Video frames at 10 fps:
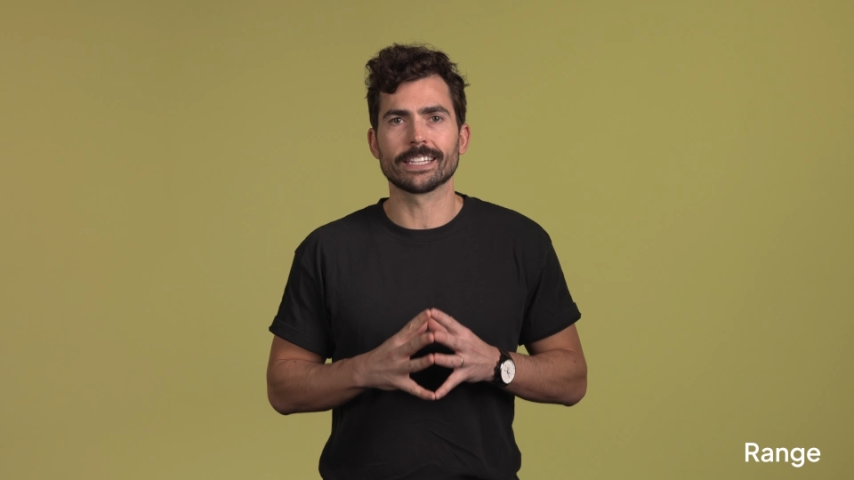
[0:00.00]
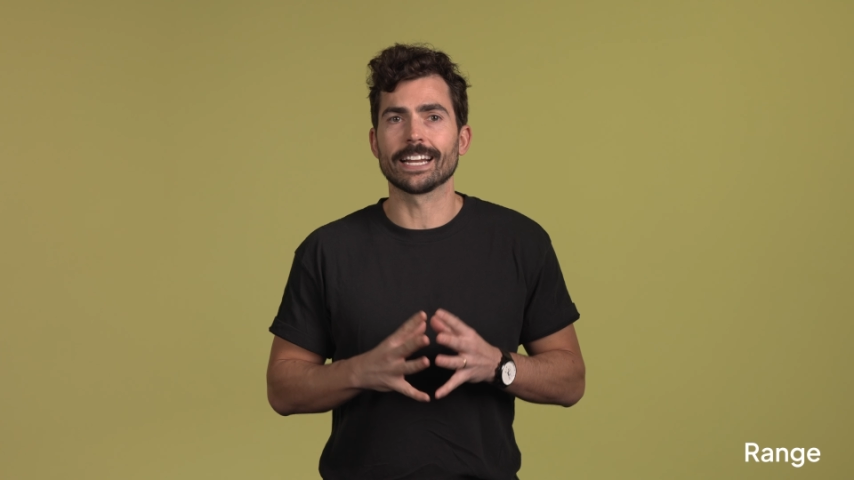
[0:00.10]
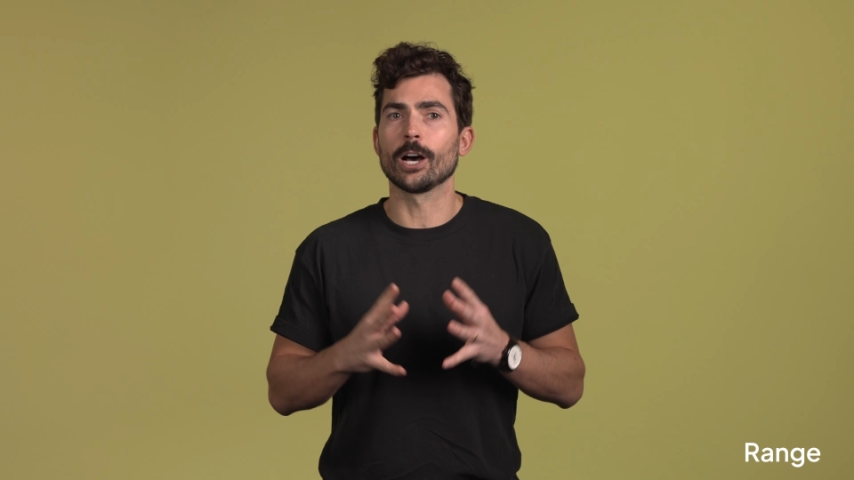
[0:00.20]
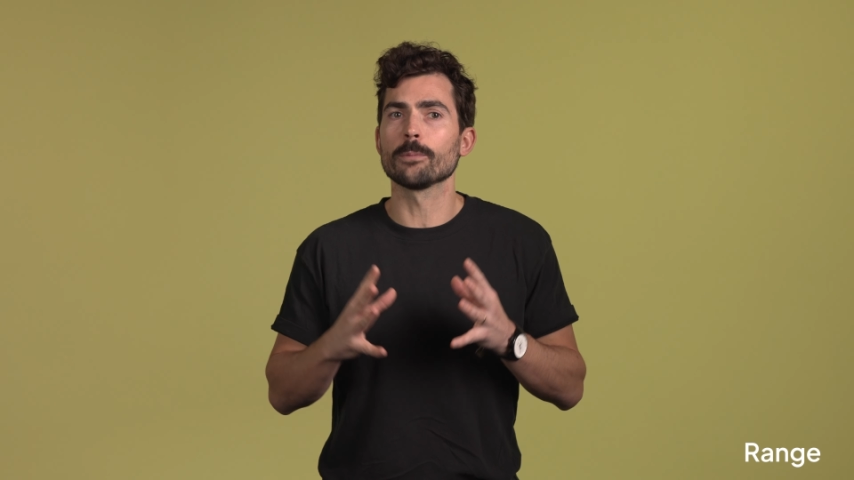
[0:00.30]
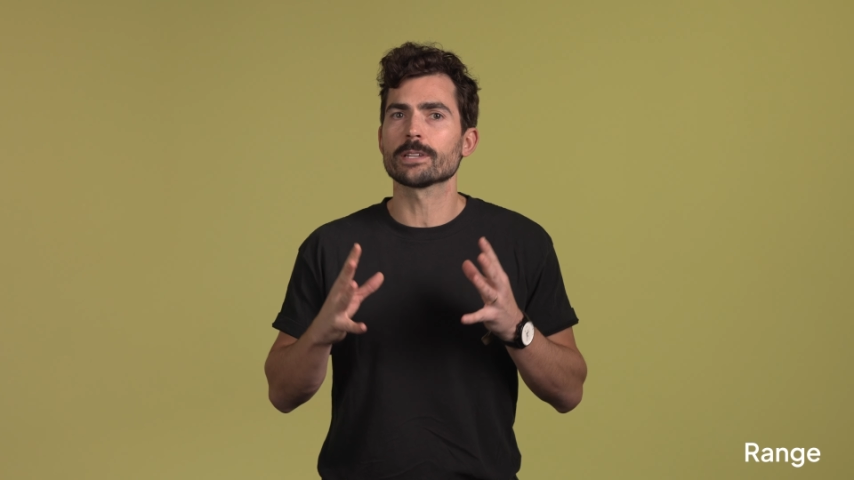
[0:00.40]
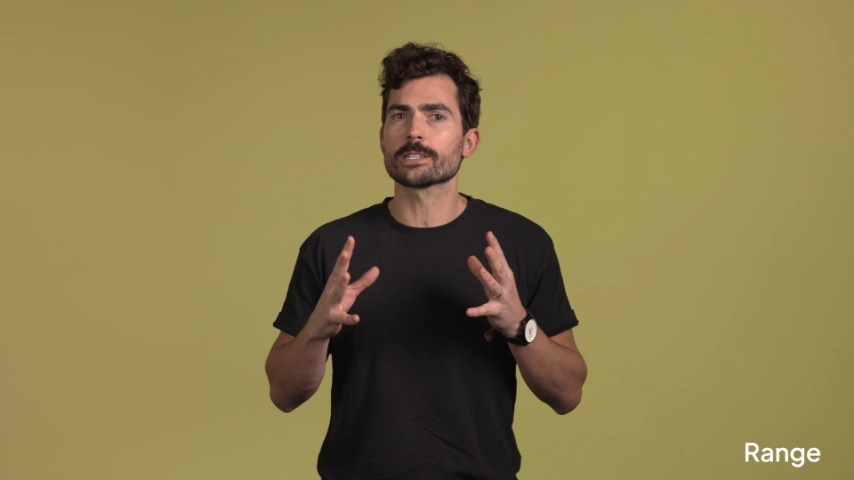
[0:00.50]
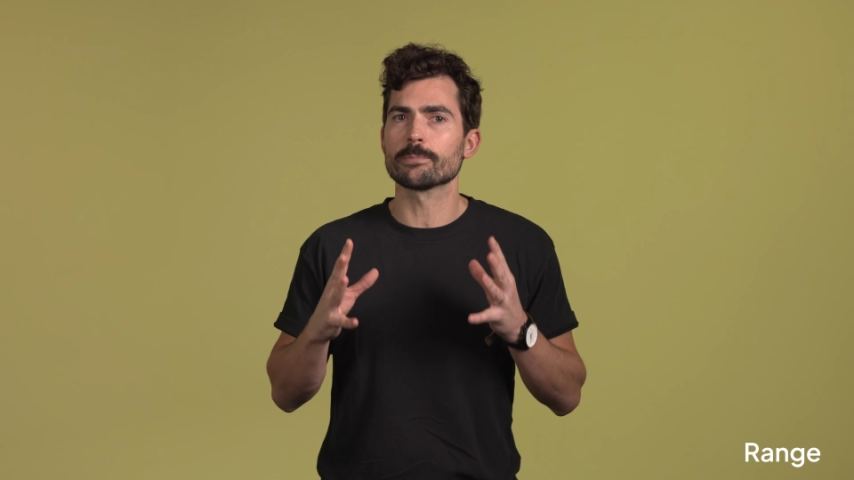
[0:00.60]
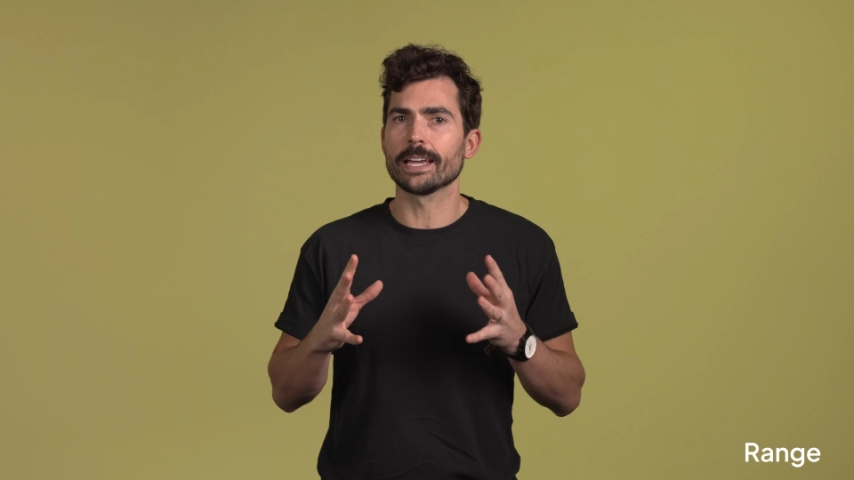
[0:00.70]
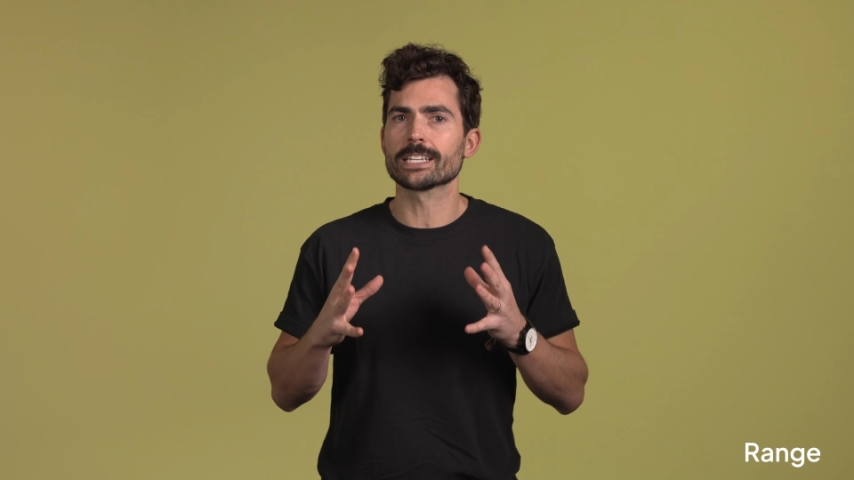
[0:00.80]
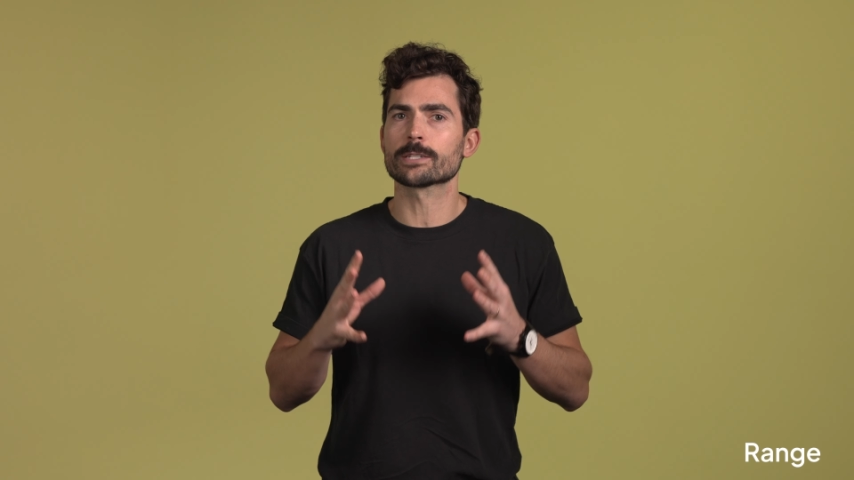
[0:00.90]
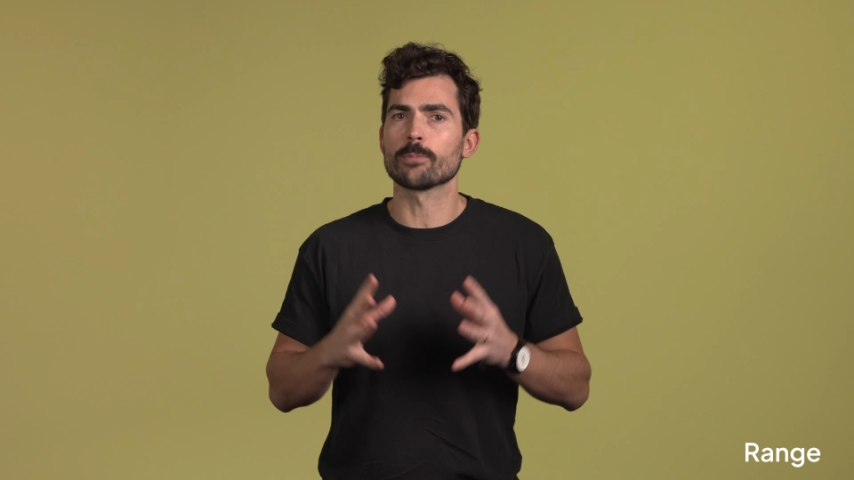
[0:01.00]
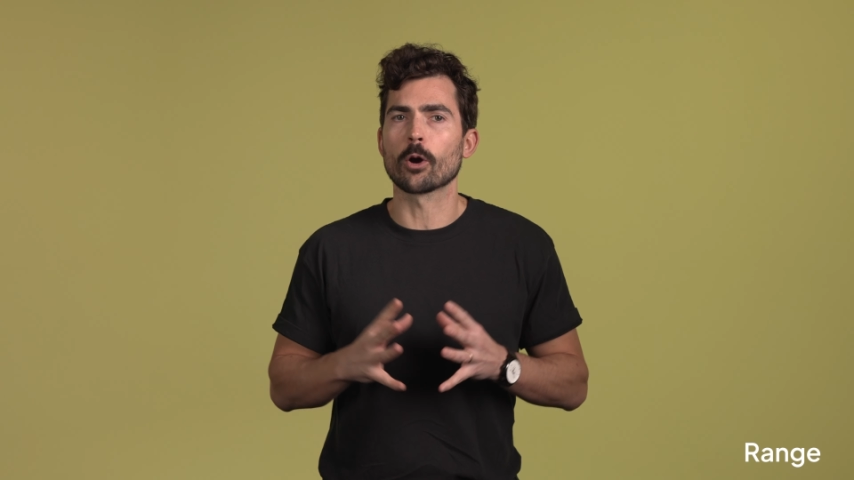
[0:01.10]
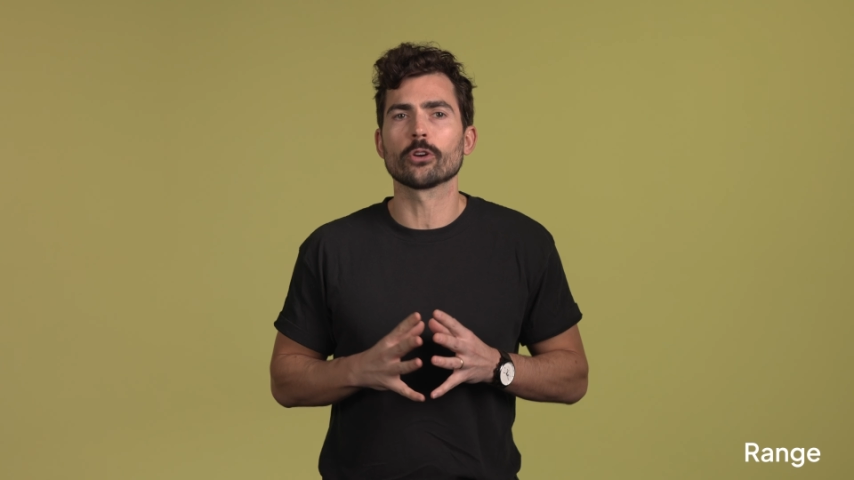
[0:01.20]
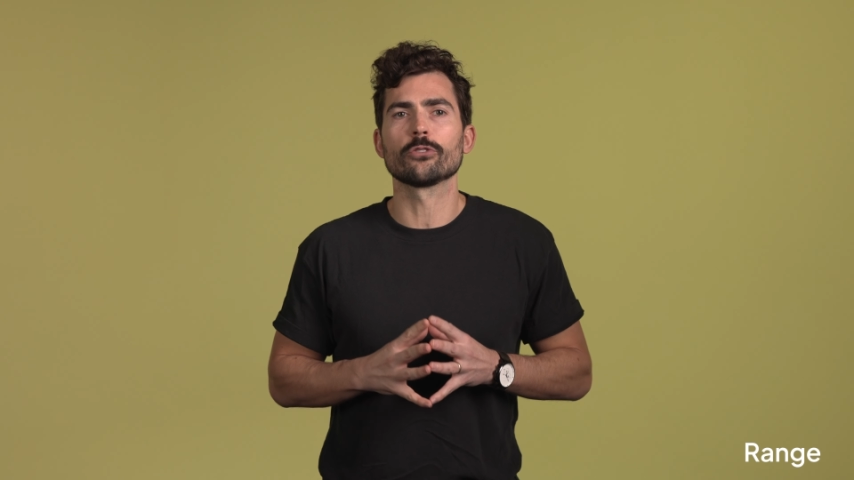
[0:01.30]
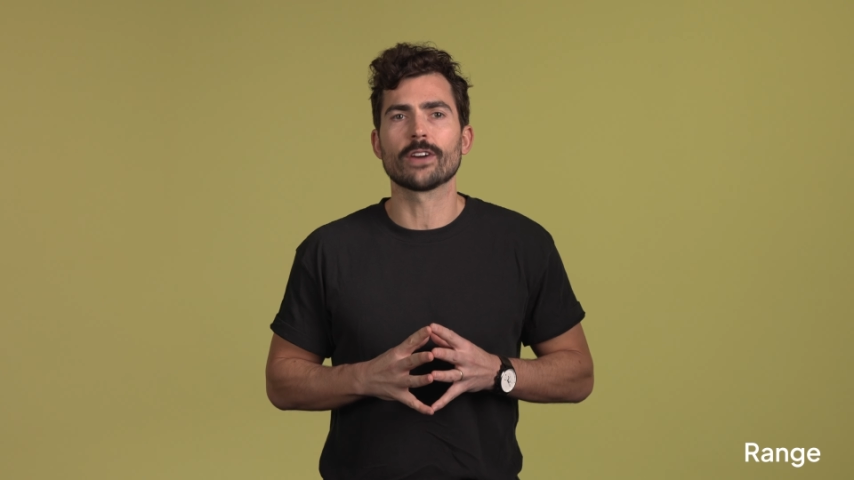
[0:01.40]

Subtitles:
that helps us make smarter